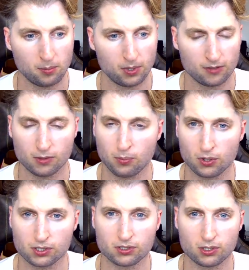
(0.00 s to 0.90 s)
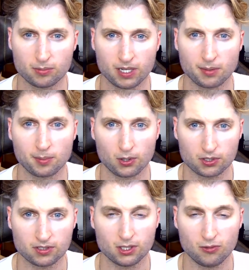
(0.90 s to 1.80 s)
But if it pushes you to become a
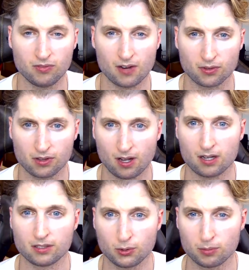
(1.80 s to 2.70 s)
person that you've never thought you